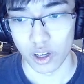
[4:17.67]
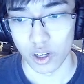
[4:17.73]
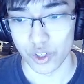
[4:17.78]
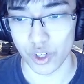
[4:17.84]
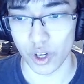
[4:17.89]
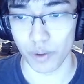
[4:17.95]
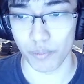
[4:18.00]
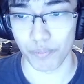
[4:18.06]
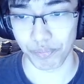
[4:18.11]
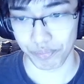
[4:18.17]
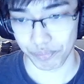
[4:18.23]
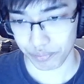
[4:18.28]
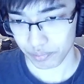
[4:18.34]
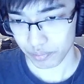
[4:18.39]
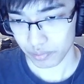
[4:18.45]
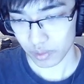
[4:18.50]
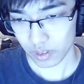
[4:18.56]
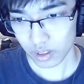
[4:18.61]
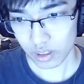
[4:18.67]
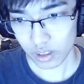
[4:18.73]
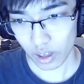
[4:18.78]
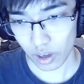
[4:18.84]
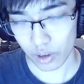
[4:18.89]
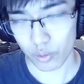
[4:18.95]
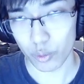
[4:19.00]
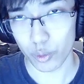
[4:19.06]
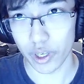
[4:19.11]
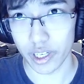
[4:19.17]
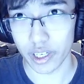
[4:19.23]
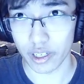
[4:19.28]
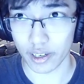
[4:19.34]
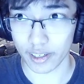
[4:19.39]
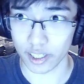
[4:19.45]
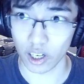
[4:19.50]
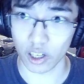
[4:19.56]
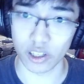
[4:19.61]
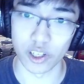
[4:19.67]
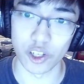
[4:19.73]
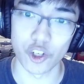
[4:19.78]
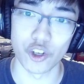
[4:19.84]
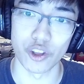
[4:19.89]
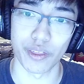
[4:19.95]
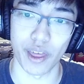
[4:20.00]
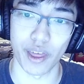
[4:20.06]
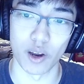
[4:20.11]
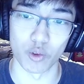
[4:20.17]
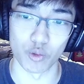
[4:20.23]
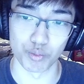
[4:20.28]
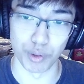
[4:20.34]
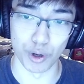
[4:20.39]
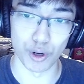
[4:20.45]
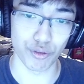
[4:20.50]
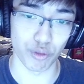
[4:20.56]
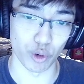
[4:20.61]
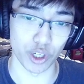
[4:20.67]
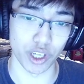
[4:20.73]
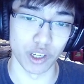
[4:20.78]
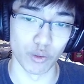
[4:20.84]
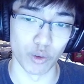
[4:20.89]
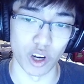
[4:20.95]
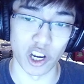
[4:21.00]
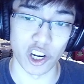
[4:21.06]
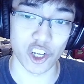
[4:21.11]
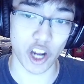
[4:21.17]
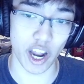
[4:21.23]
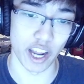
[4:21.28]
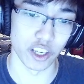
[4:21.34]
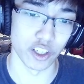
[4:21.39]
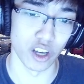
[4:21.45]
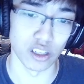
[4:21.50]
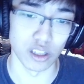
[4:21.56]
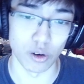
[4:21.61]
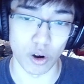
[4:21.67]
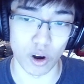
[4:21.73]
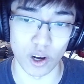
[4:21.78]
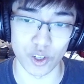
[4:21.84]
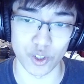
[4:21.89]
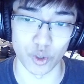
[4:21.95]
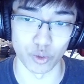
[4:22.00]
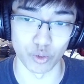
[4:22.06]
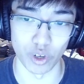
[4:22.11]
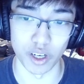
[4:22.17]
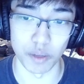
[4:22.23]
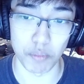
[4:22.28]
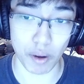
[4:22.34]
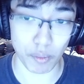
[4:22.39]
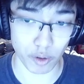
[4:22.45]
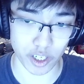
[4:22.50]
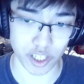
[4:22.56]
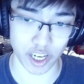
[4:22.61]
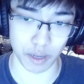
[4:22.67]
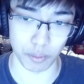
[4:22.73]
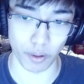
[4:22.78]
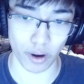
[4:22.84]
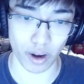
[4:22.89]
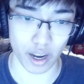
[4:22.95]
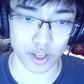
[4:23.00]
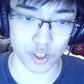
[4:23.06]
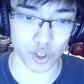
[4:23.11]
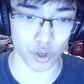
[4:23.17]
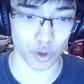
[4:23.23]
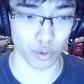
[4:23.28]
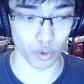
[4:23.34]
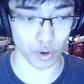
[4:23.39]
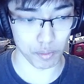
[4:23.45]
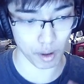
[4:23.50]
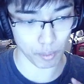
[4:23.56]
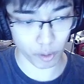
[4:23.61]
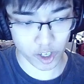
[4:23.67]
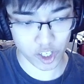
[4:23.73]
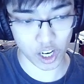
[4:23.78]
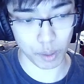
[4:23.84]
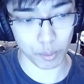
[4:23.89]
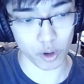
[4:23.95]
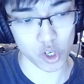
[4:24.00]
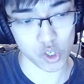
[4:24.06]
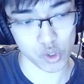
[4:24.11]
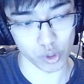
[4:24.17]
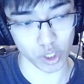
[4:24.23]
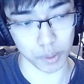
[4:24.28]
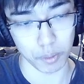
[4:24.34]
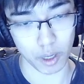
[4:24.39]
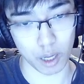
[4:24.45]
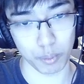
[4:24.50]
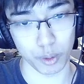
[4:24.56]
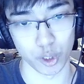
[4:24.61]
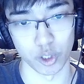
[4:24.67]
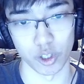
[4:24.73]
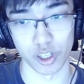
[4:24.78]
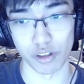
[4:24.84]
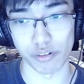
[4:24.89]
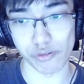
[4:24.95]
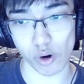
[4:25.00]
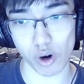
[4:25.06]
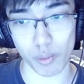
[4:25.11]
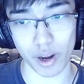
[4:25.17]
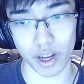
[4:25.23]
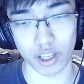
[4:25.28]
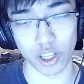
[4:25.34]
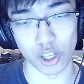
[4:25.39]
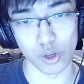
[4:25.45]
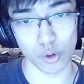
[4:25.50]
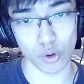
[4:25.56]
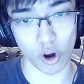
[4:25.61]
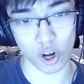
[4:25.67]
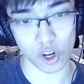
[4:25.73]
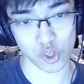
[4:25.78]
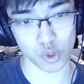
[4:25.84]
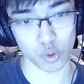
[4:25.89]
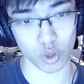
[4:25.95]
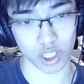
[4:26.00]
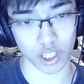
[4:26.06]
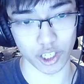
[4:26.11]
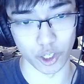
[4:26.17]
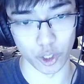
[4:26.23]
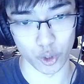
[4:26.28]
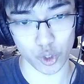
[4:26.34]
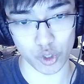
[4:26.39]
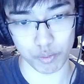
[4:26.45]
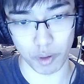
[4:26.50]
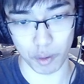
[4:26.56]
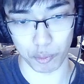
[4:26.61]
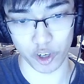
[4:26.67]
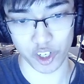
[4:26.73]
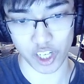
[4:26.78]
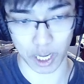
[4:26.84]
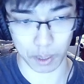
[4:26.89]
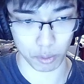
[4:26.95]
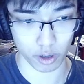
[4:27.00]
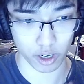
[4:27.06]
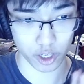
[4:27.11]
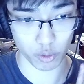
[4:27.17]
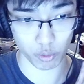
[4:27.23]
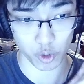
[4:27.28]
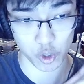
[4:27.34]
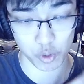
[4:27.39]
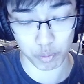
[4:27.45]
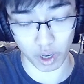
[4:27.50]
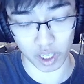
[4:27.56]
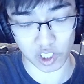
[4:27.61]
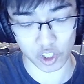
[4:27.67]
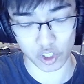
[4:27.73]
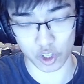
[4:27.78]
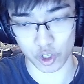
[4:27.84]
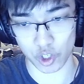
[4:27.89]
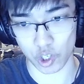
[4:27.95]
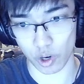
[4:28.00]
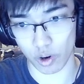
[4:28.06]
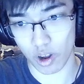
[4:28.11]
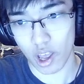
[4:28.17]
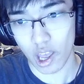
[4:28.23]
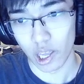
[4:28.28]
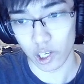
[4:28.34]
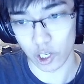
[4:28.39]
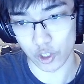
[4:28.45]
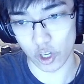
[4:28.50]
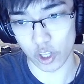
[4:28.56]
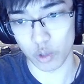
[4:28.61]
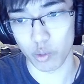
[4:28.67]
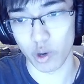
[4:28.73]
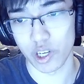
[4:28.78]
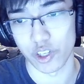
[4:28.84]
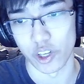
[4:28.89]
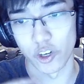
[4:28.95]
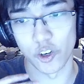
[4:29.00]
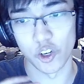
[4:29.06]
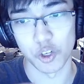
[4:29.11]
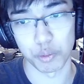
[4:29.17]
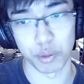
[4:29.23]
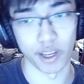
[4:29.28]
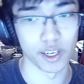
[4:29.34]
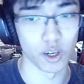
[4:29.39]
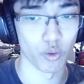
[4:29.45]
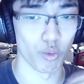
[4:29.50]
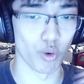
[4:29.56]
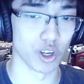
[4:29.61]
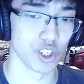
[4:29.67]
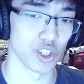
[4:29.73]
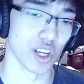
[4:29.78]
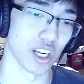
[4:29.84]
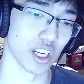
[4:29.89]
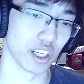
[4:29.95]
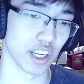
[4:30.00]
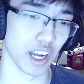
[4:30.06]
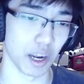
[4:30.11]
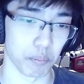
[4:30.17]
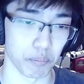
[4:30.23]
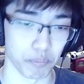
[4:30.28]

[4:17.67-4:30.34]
So we acknowledge that both Rookie Rush and Yellow also run Memory Tamer. And so when Memory Tamer is really popular in the format, you also want to use Memory Tamer in response to so, because otherwise then you're just playing a one-sided game.